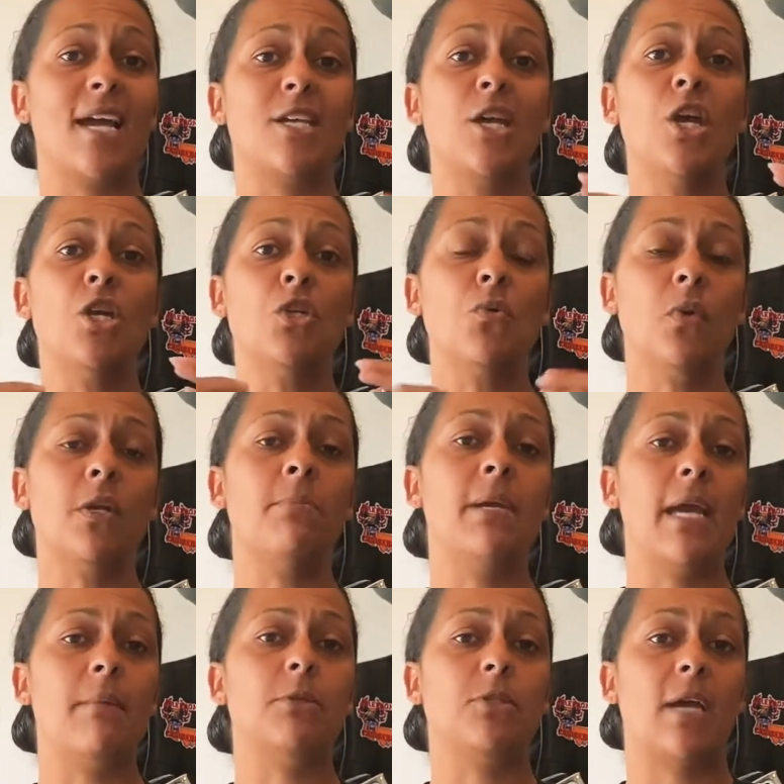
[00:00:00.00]
You want to be able
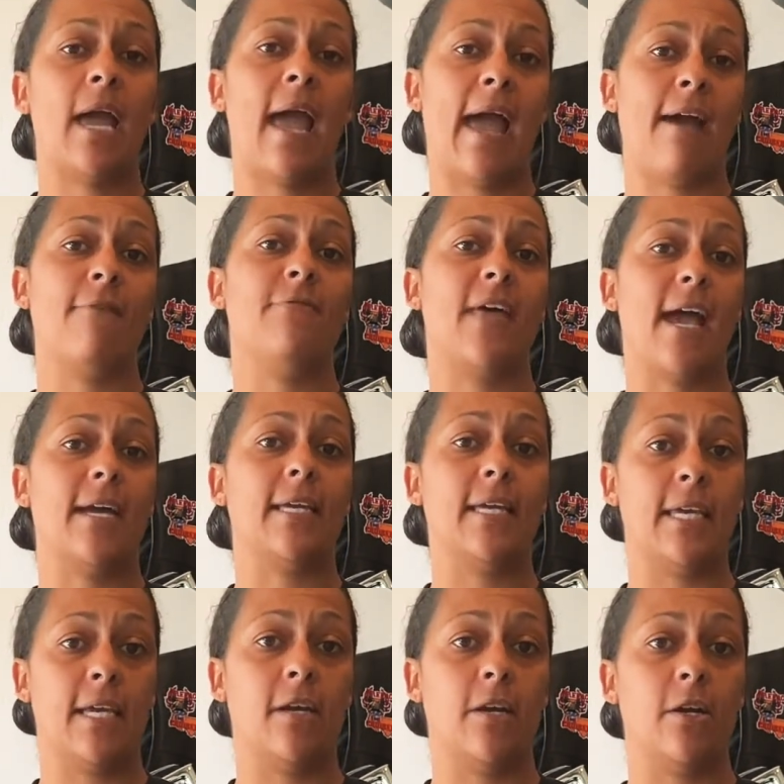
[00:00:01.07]
to have that
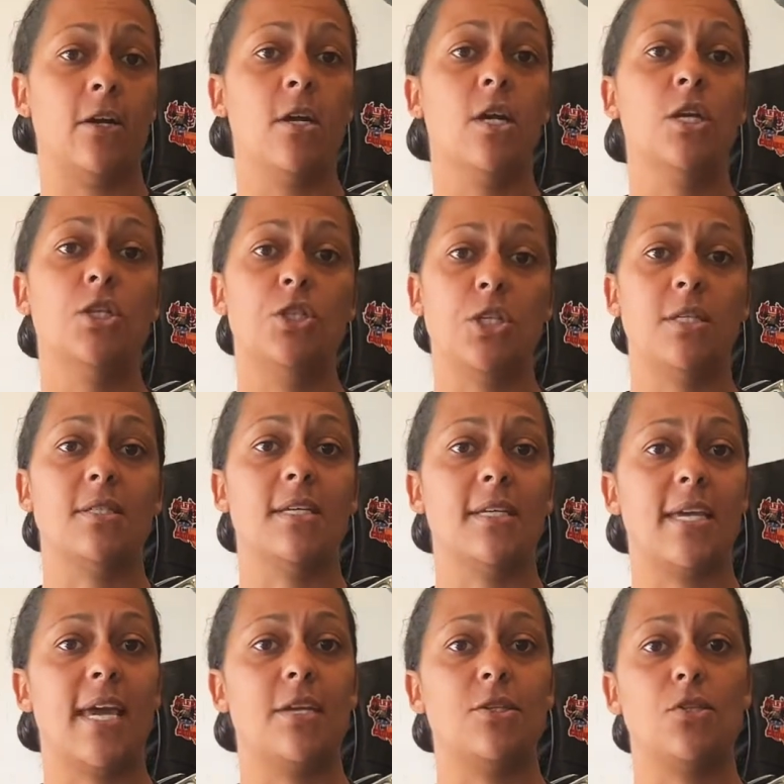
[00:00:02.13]
gear just in
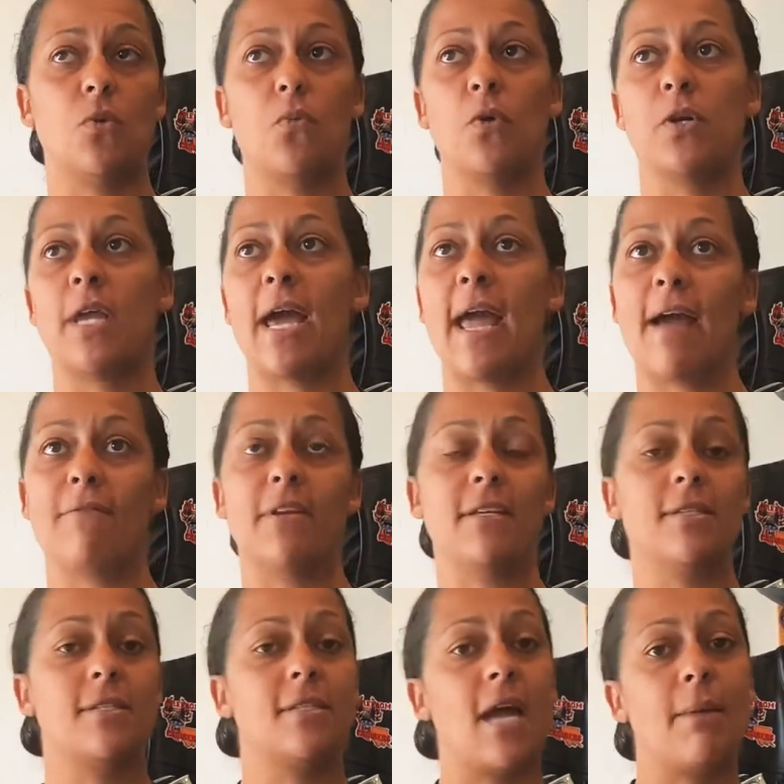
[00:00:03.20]
case, so we're not having to
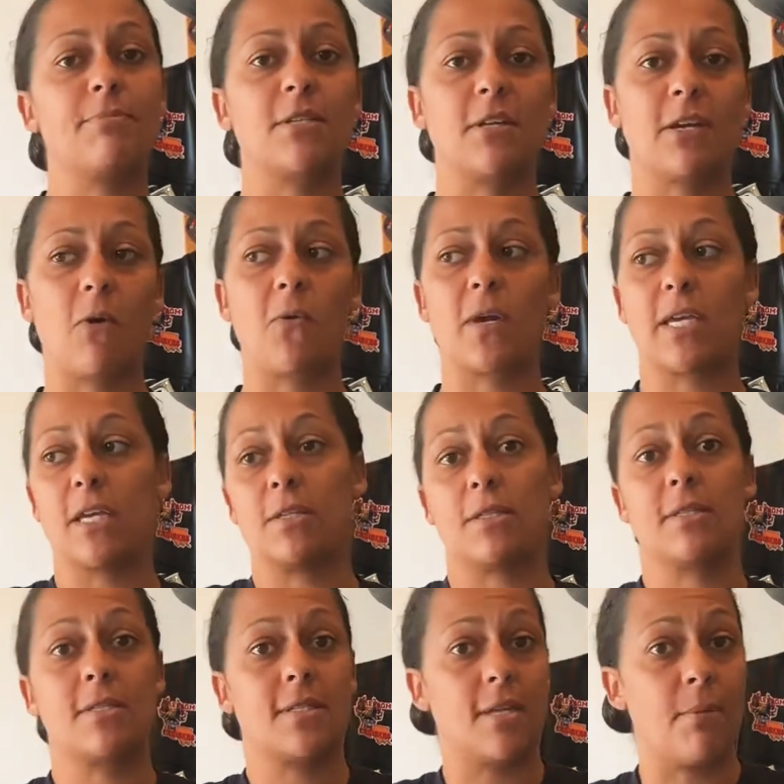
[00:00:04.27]
stop to go get
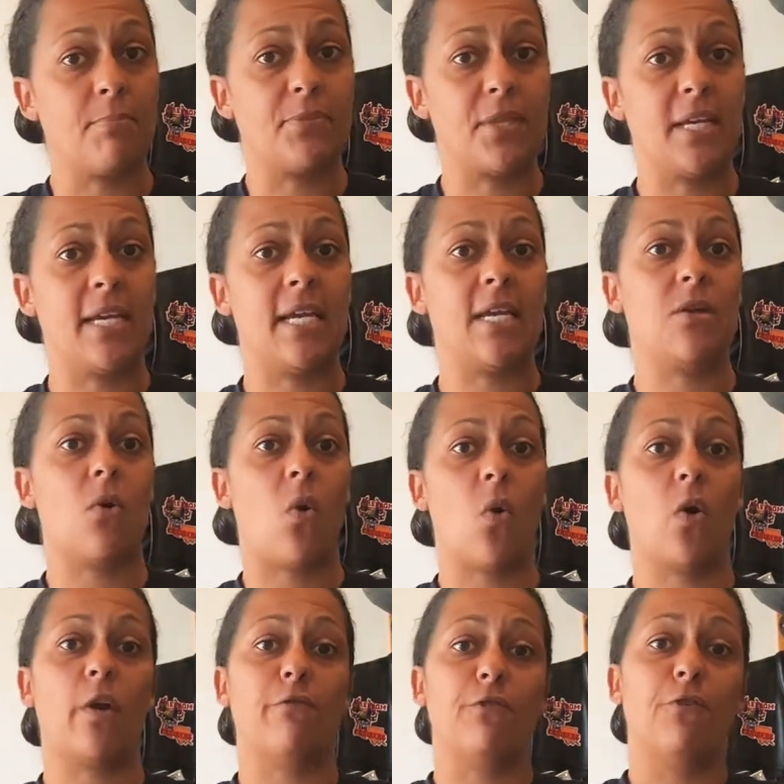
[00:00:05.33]
something, or
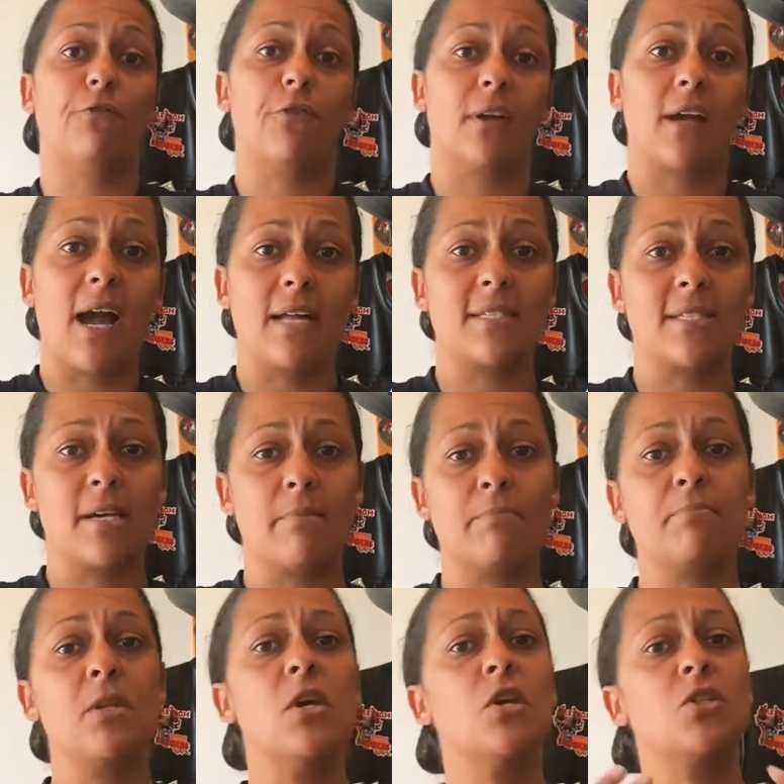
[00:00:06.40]
if you forgot something.
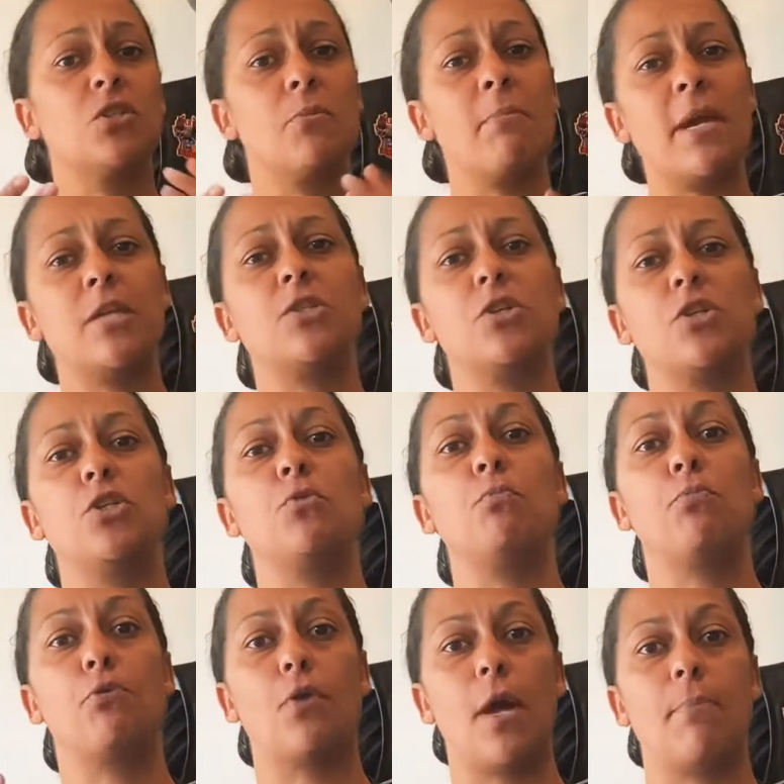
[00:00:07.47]
So make sure you
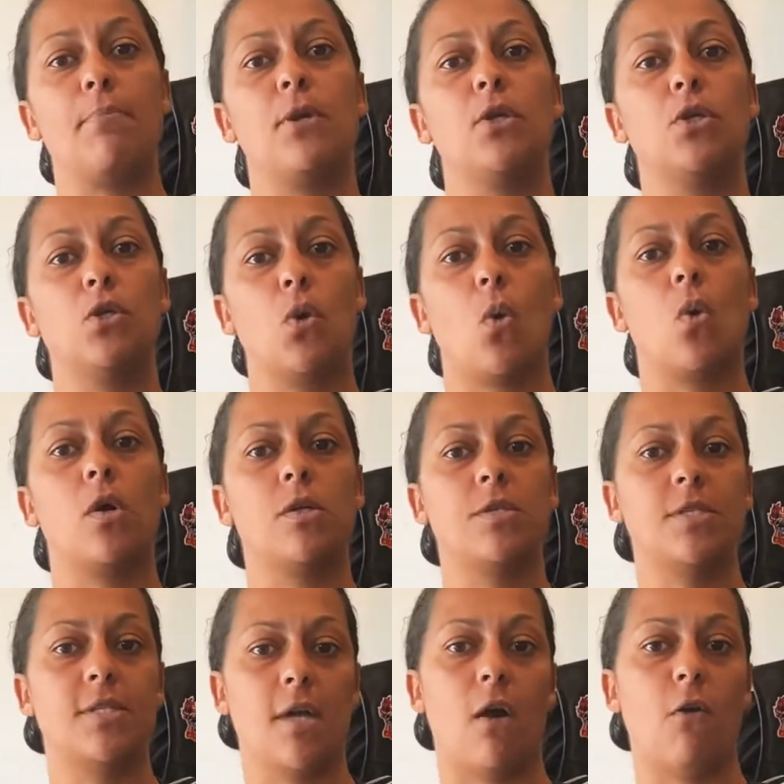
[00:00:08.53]
prep
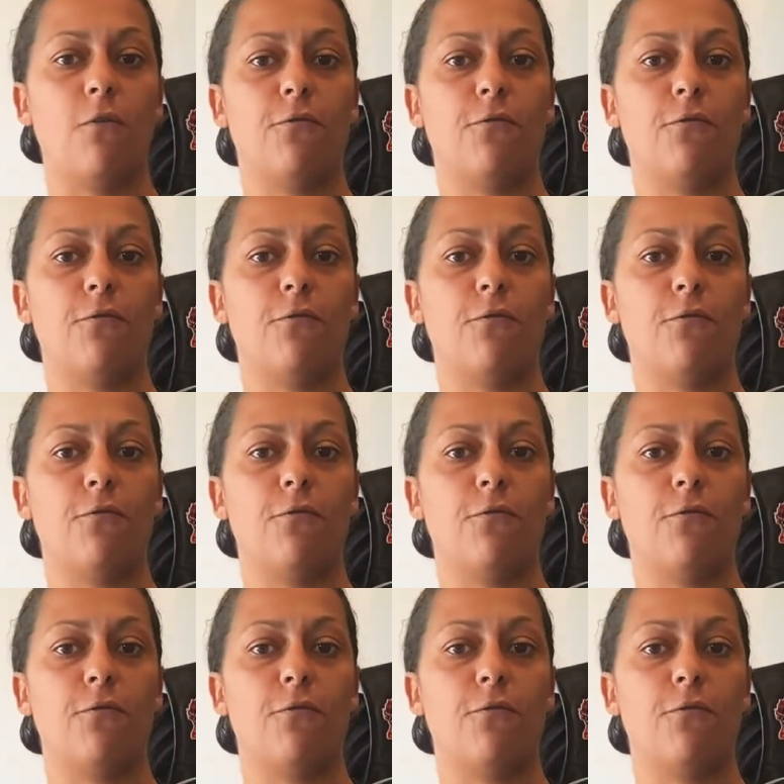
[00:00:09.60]
yourself.